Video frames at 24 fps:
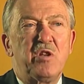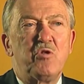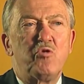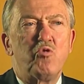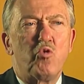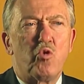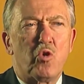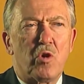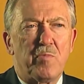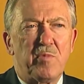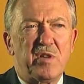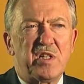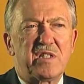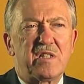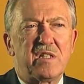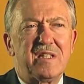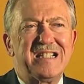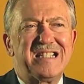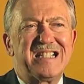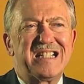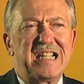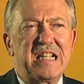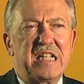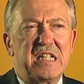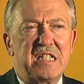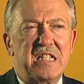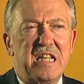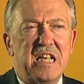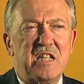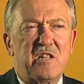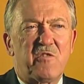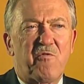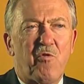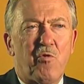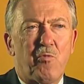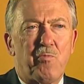enormously
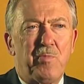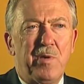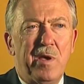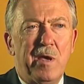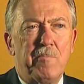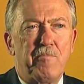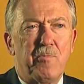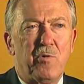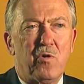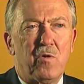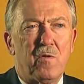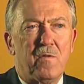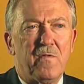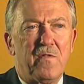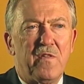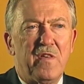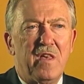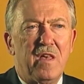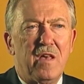successful people.